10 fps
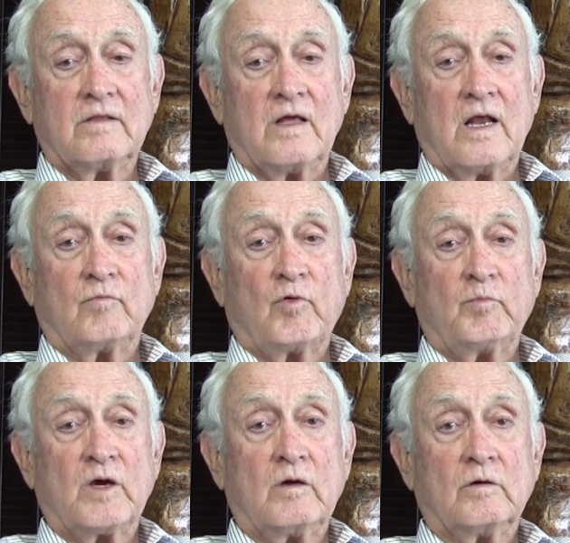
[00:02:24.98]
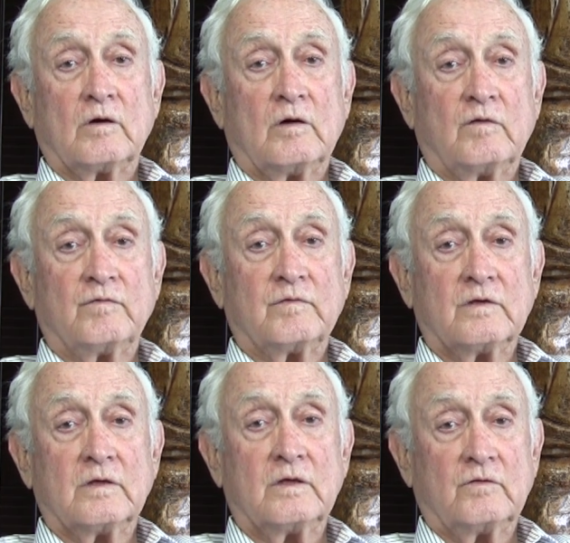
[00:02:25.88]
that I would be going off
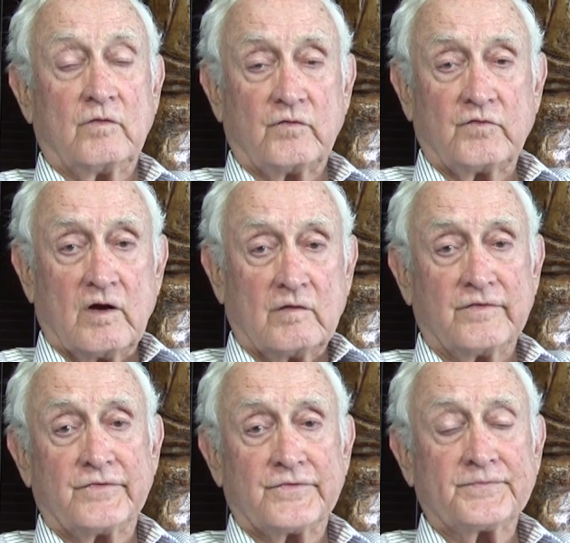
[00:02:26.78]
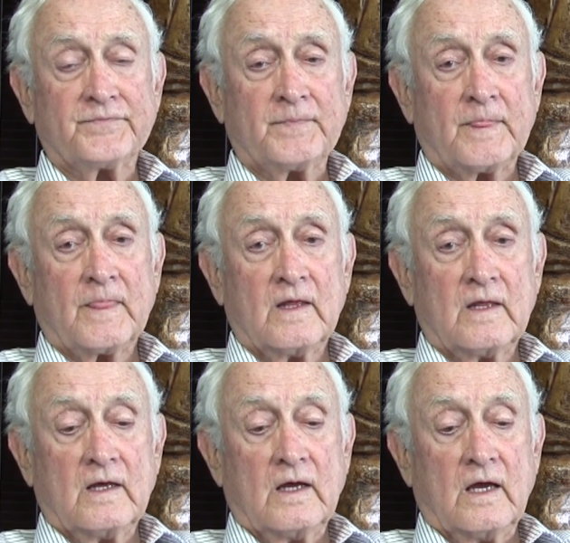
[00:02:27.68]
into the service.
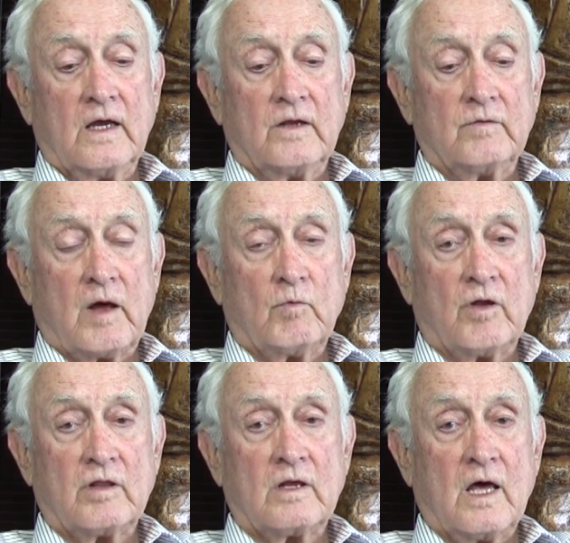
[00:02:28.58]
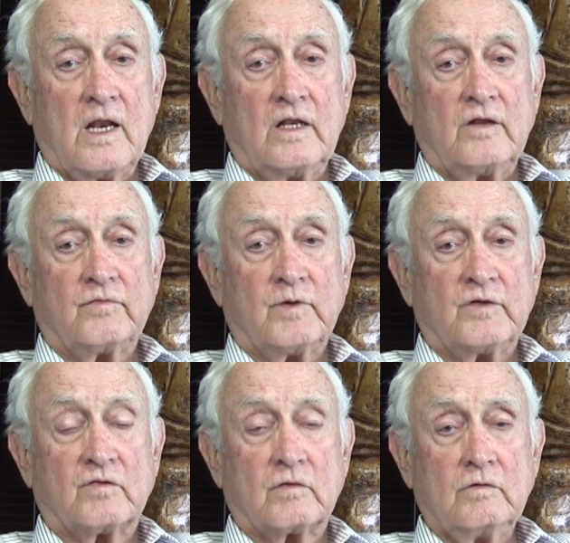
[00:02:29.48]
And I wanted to get in as
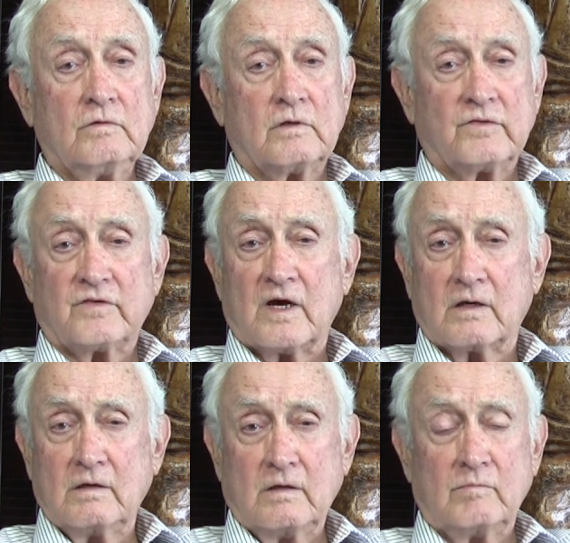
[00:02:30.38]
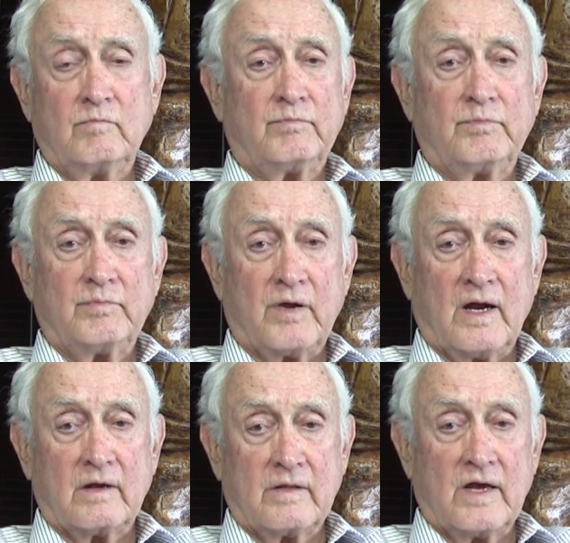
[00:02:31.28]
much school as I could
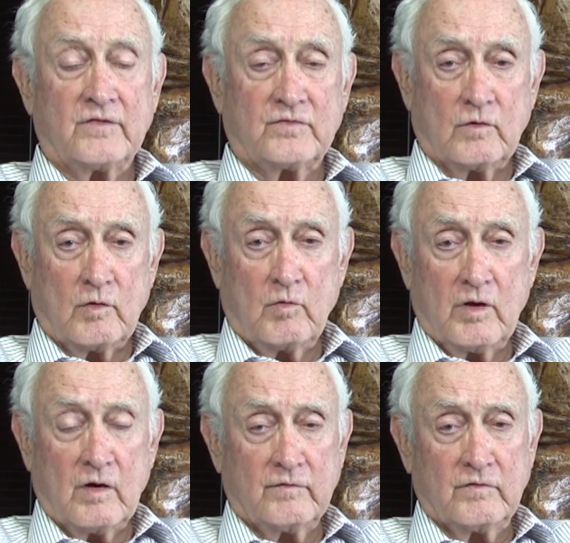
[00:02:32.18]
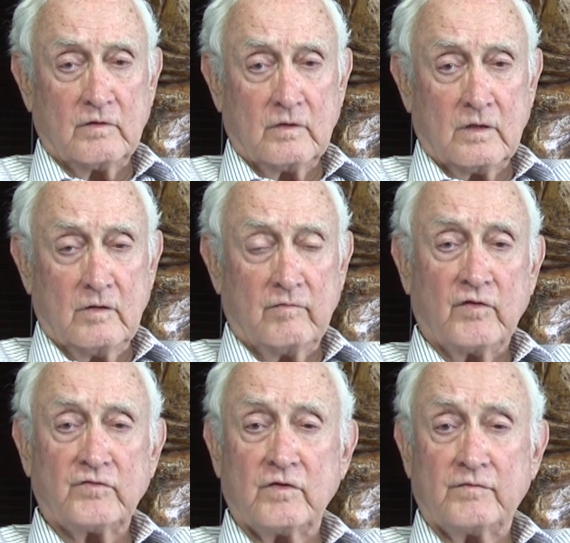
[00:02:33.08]
prior to that, so I went off to
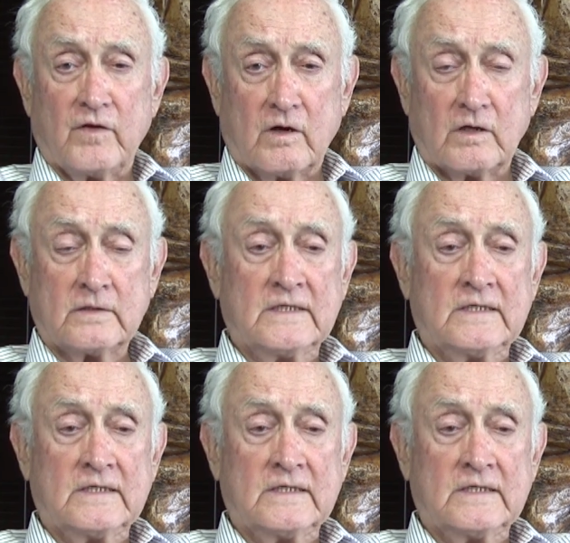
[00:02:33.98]
University of Florida,